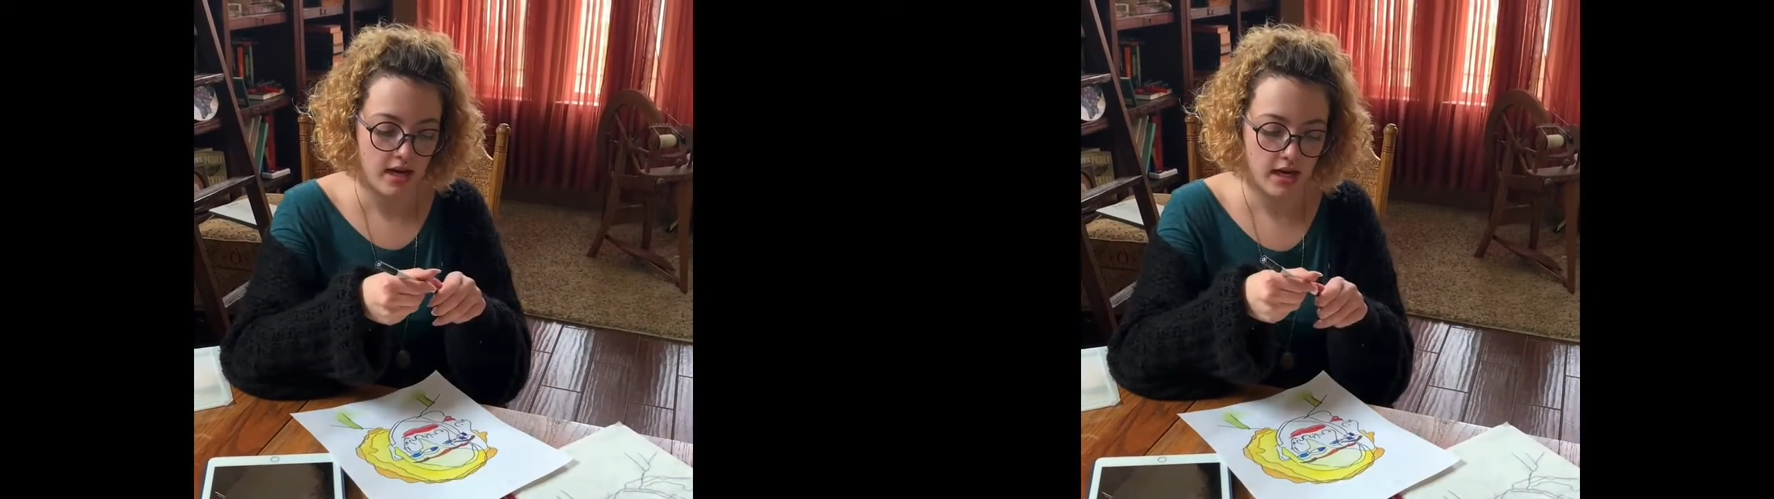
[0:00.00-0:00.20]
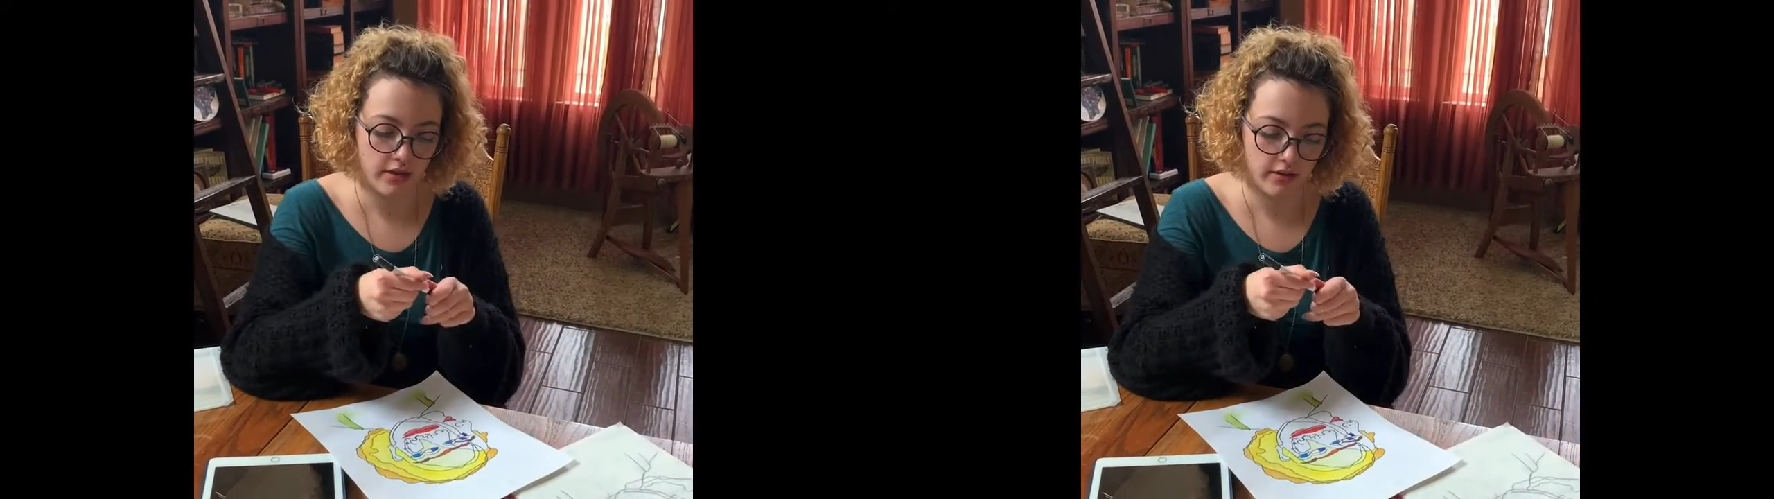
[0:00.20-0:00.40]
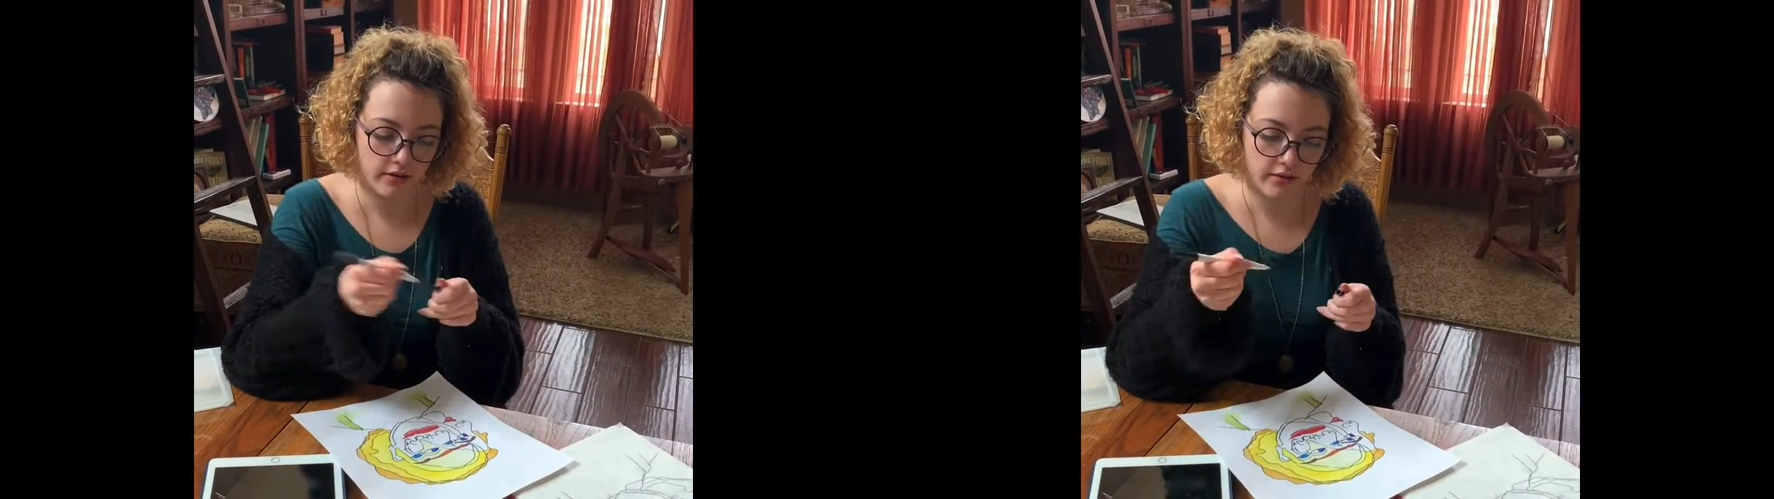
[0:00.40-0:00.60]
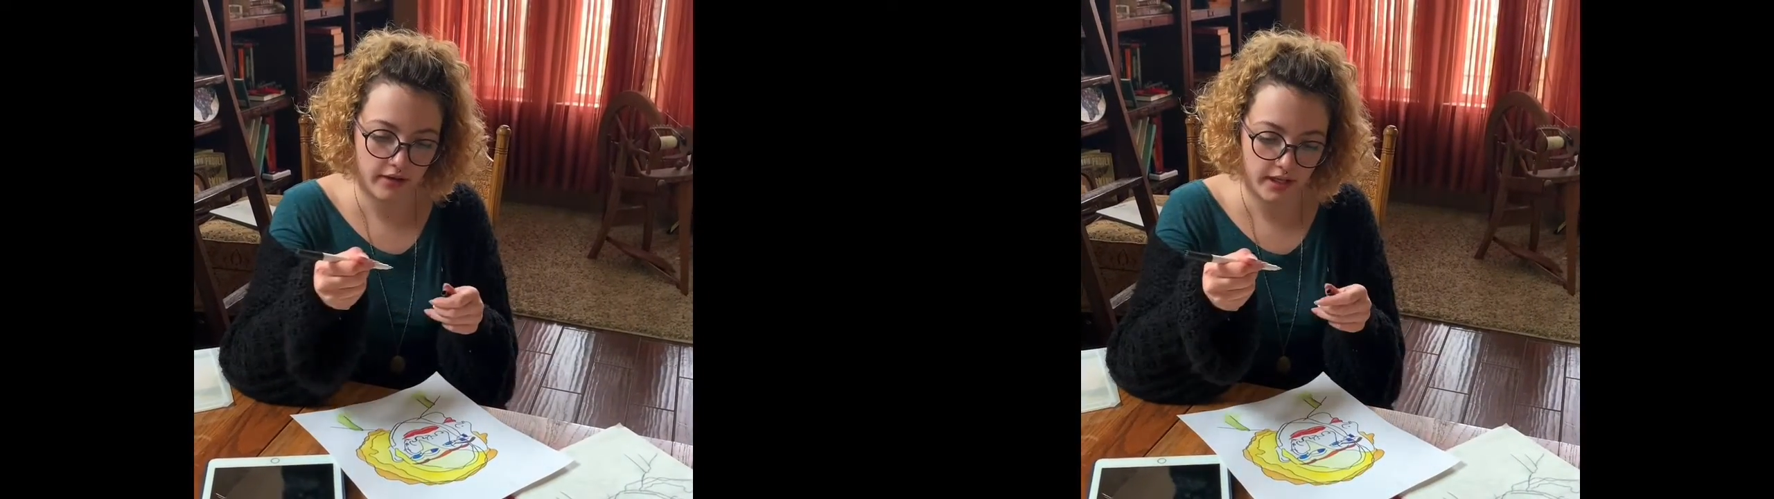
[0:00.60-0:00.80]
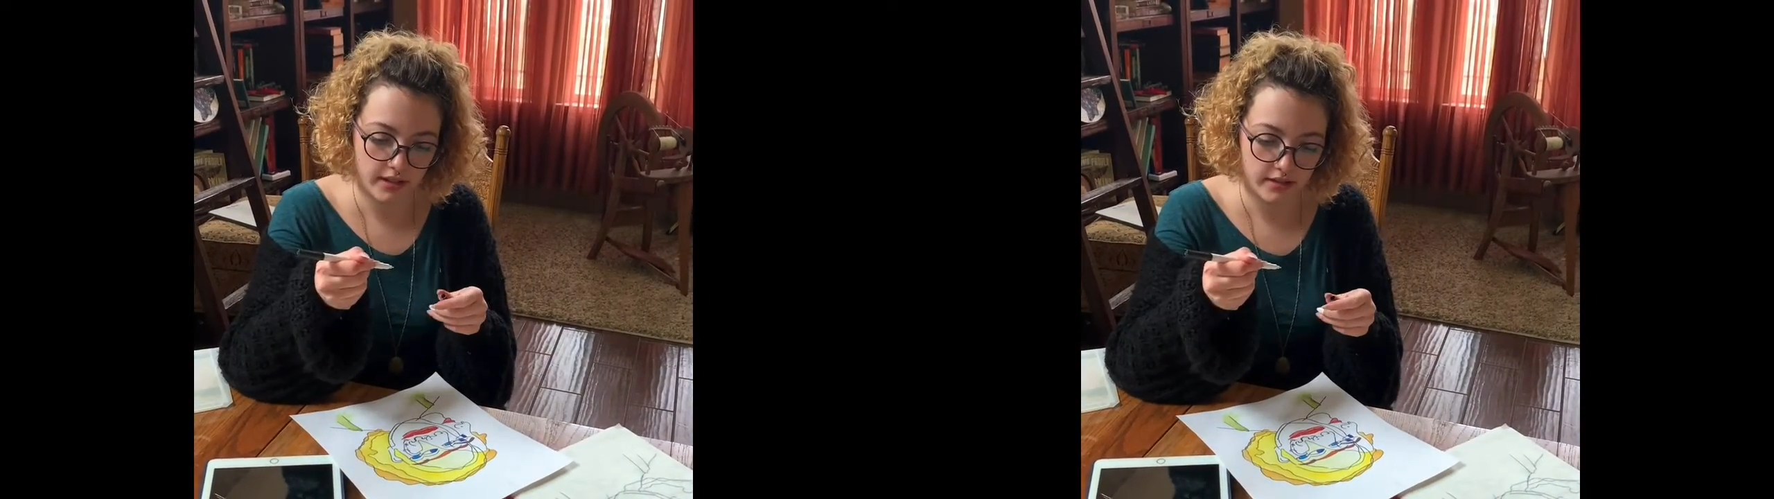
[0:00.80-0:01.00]
and you're
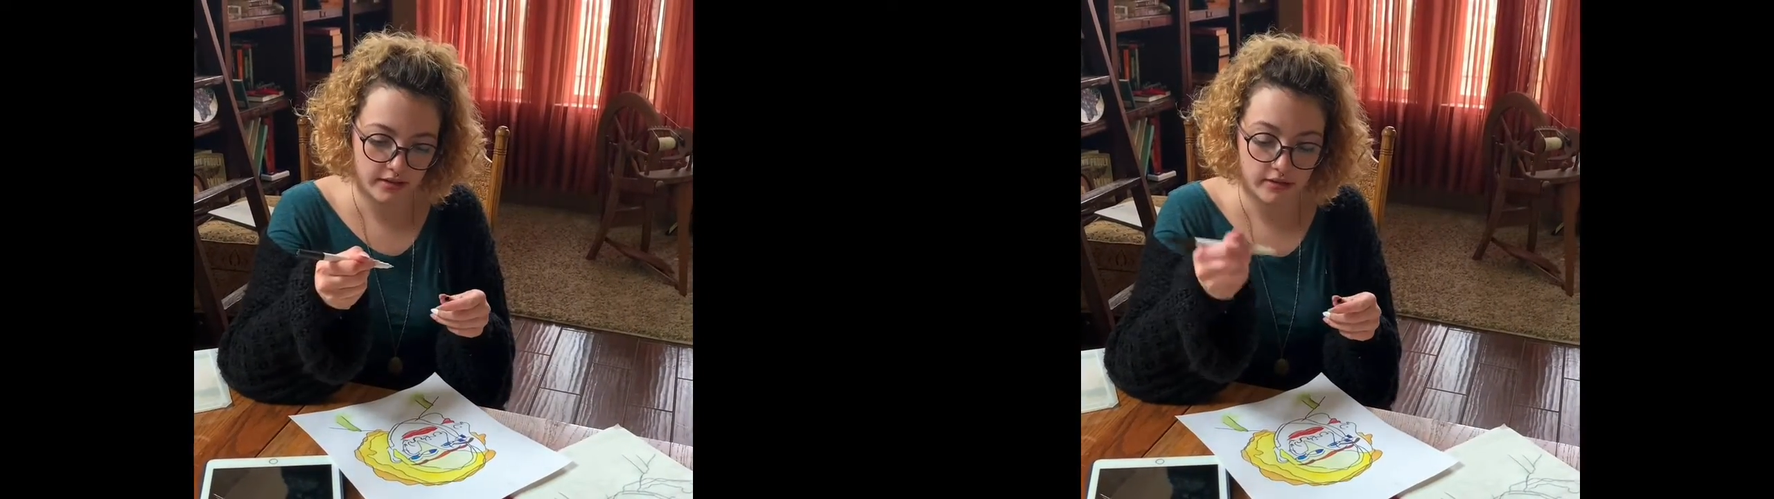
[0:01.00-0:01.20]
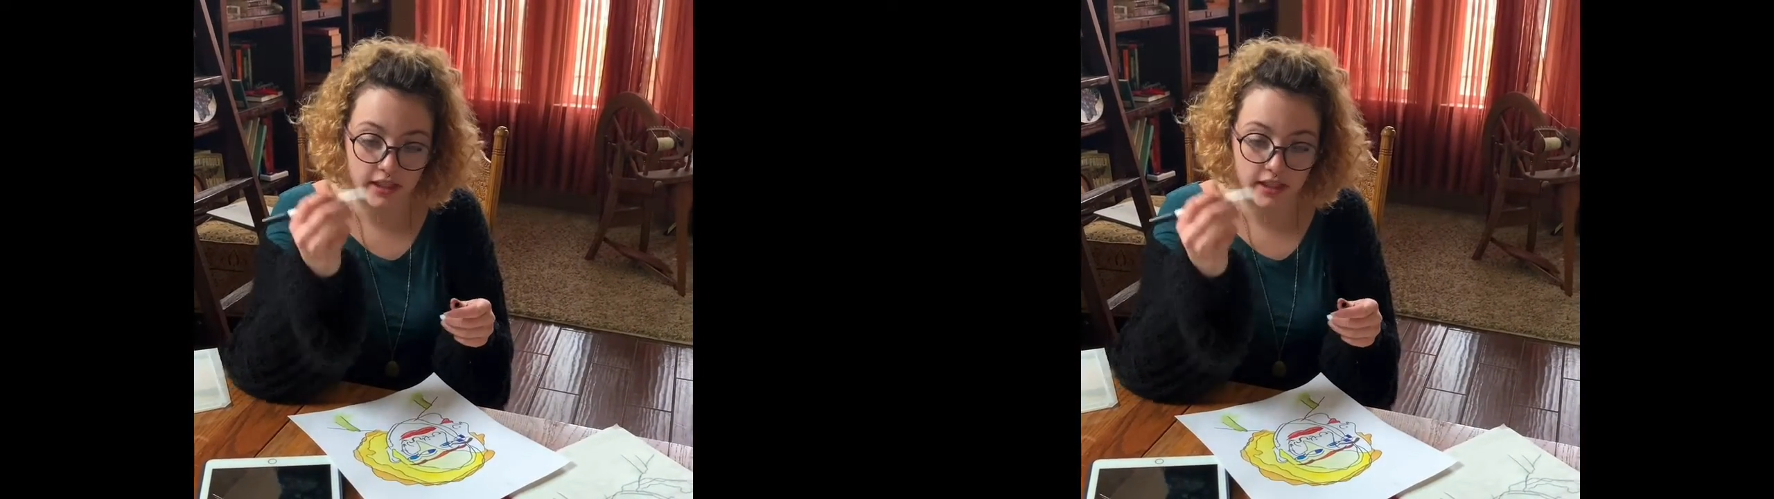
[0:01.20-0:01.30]
going to,